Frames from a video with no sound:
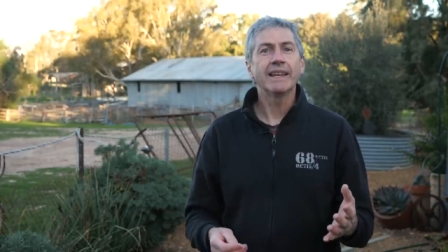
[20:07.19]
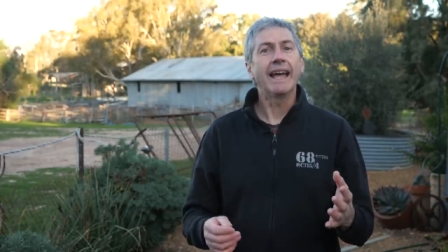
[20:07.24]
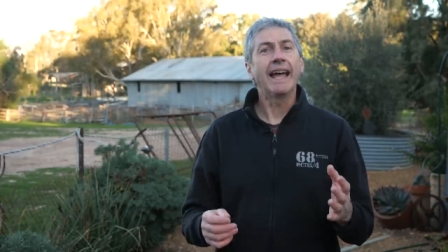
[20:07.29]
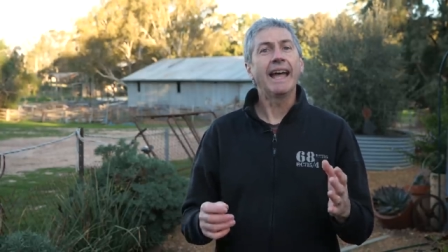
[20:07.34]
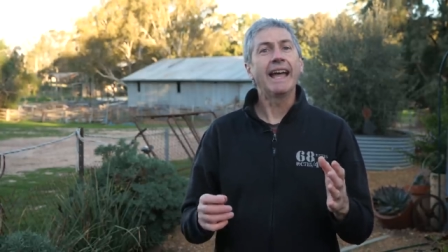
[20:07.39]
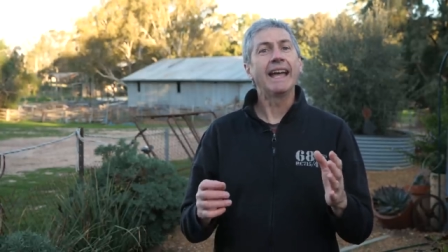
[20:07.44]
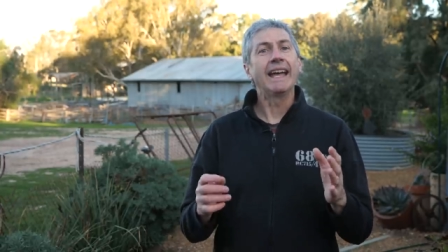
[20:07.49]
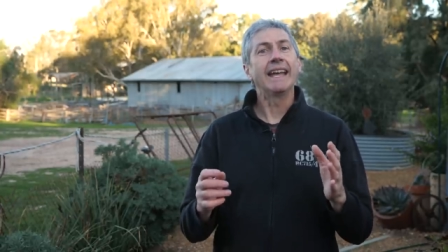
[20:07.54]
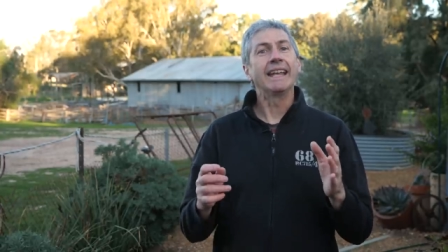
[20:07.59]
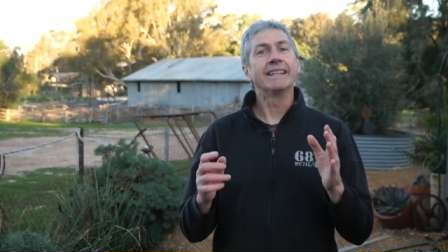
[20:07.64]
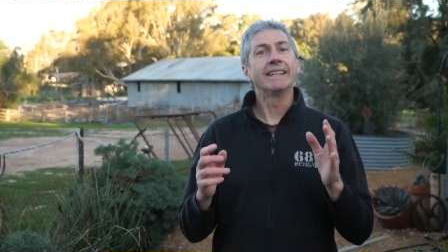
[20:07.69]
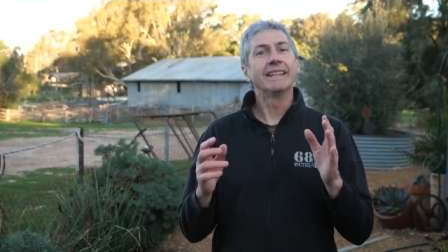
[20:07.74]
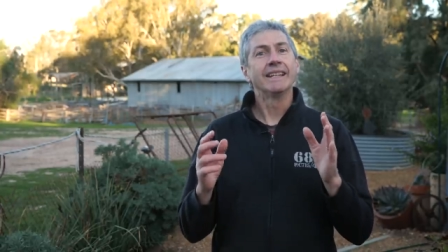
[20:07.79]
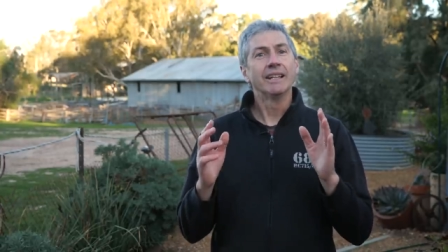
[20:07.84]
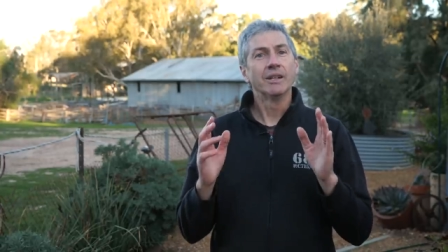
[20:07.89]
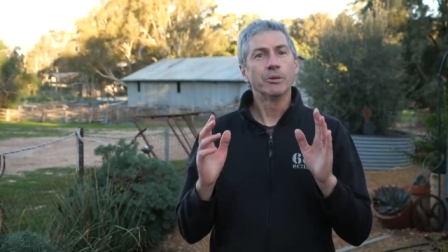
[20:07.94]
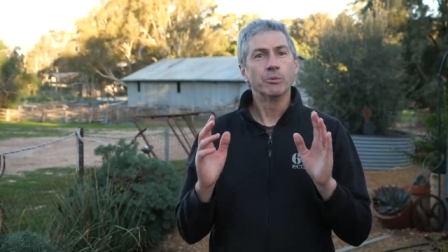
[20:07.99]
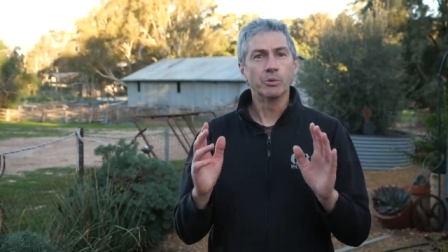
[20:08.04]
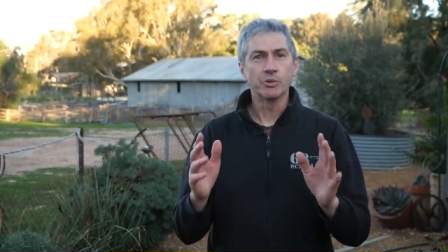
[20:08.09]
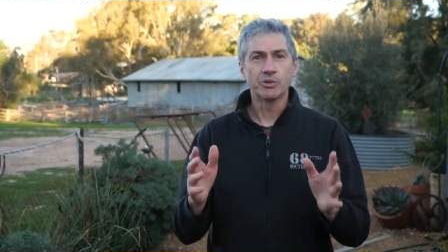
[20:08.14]
and
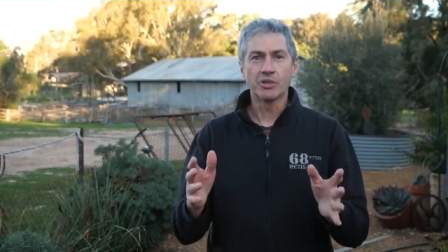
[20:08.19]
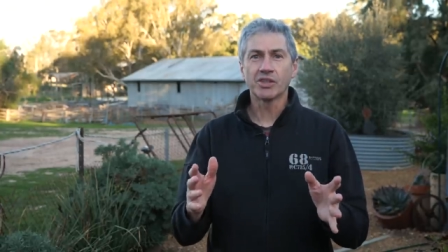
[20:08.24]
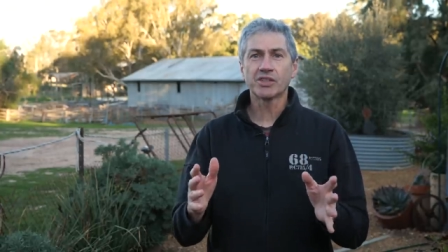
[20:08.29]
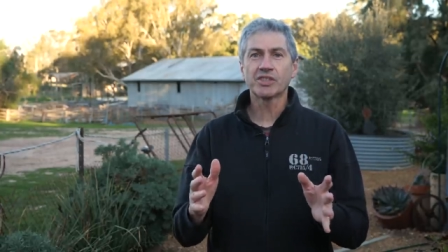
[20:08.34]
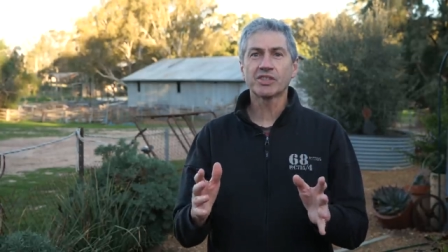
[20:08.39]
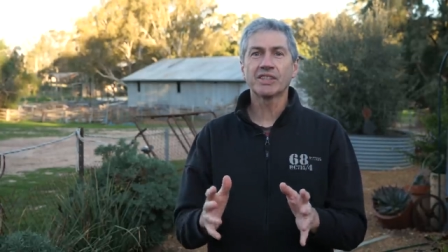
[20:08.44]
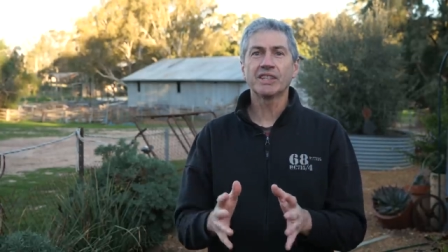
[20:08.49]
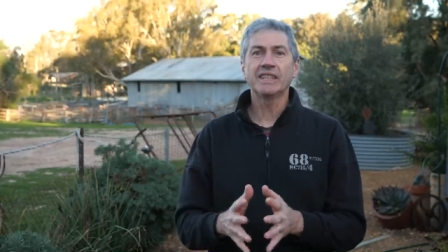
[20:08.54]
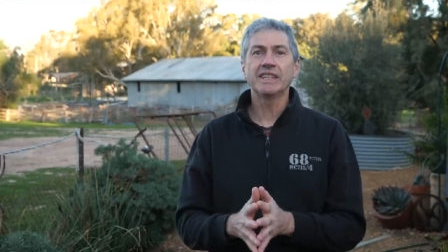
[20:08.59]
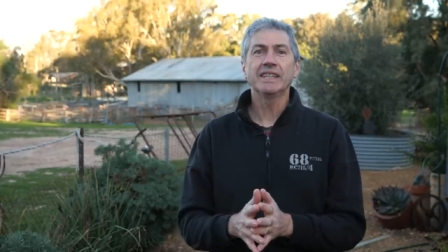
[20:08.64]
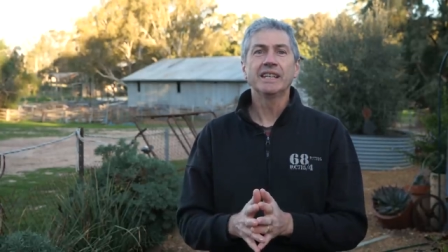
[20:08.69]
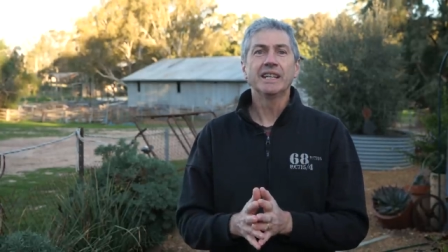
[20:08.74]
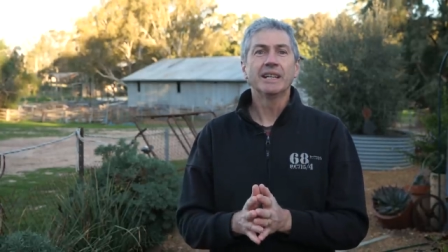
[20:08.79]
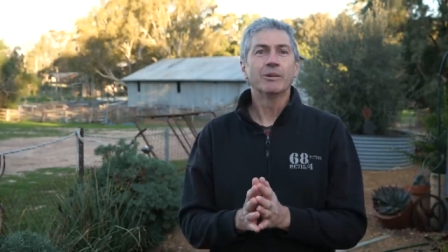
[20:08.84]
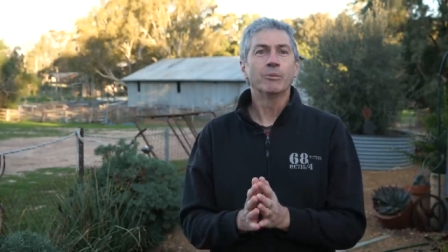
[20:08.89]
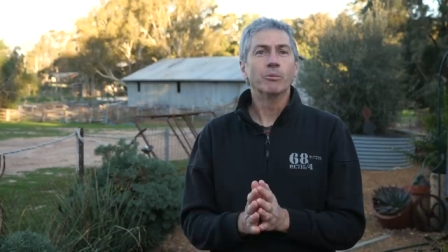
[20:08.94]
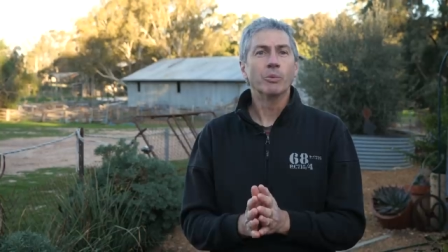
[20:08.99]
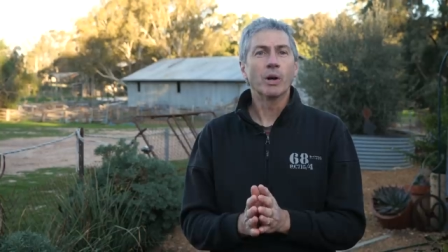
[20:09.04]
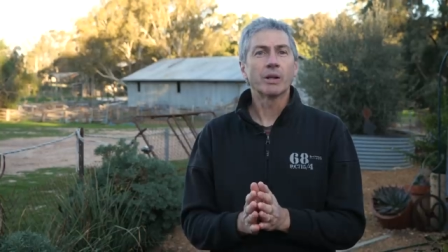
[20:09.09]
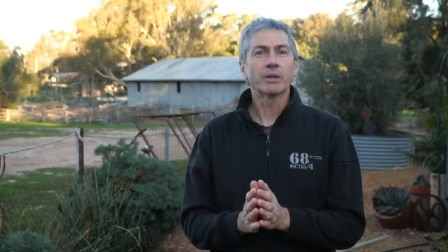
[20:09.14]
we'll just see
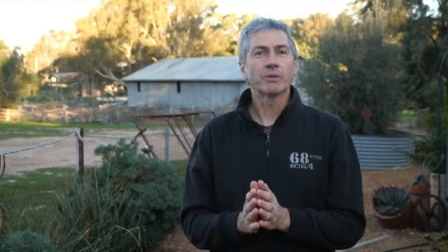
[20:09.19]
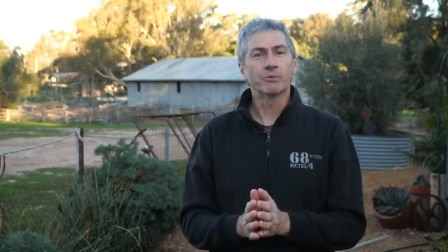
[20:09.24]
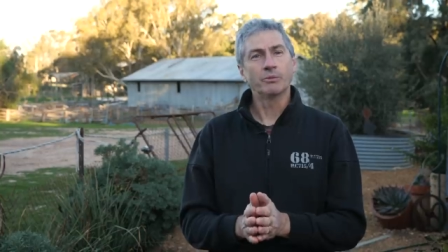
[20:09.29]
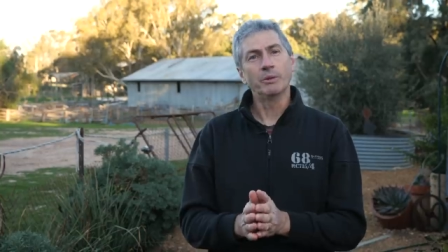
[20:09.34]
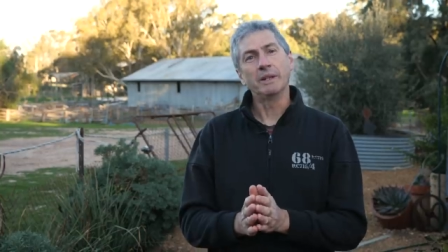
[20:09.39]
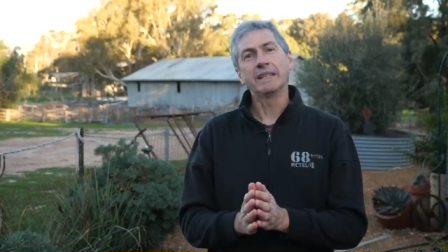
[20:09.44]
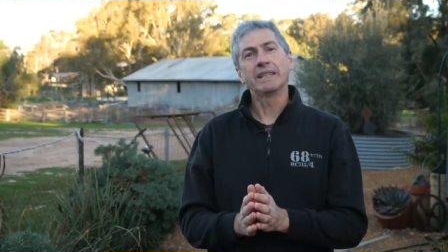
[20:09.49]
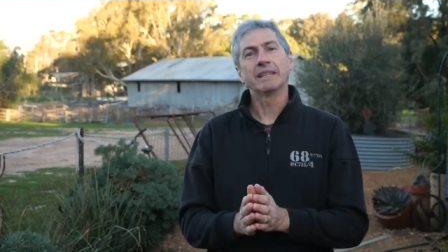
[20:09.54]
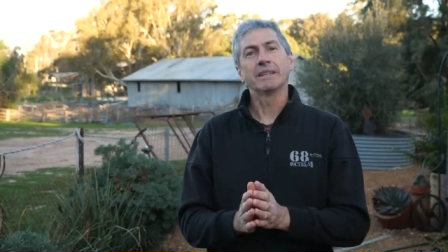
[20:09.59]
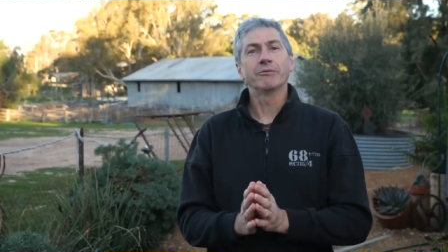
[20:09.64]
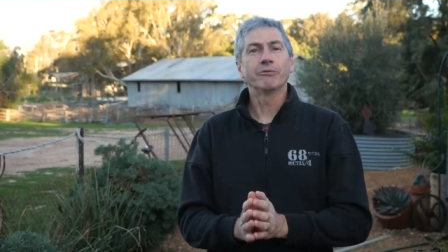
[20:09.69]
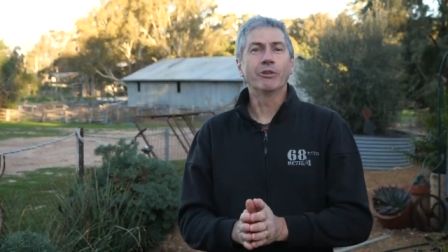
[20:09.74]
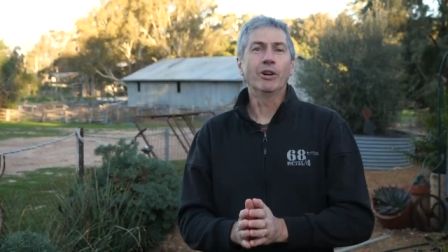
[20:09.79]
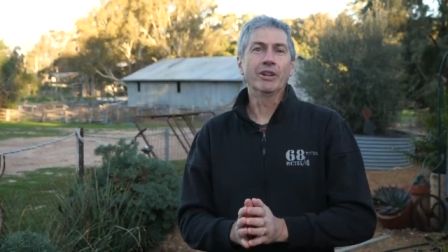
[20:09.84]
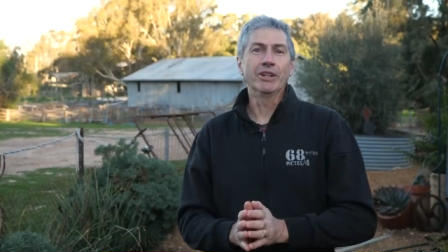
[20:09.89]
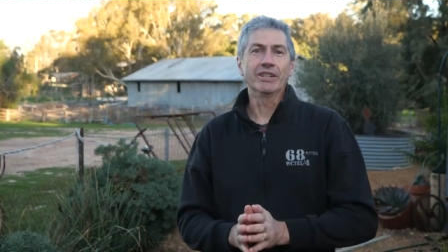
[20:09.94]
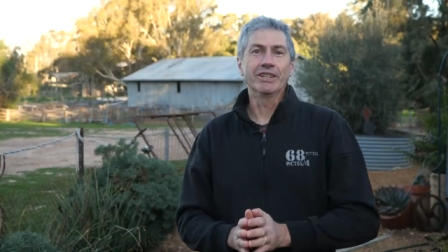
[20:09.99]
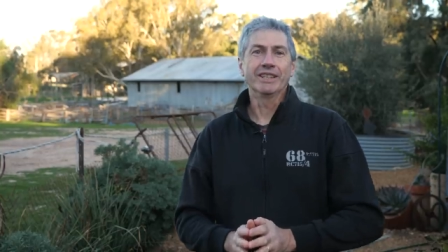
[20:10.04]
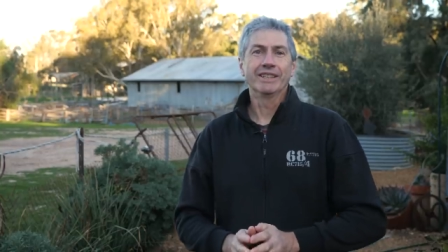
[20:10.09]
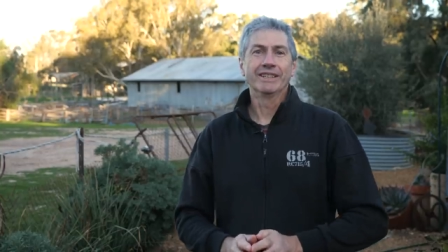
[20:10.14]
what we can
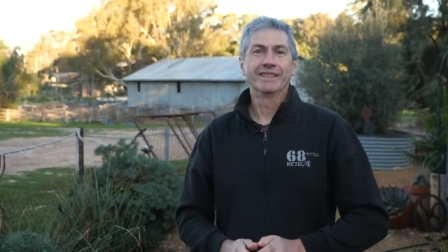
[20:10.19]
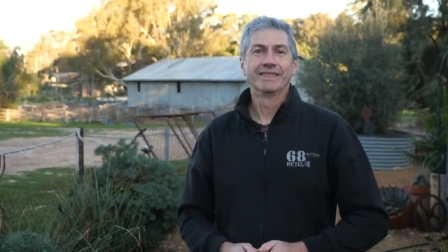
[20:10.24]
find.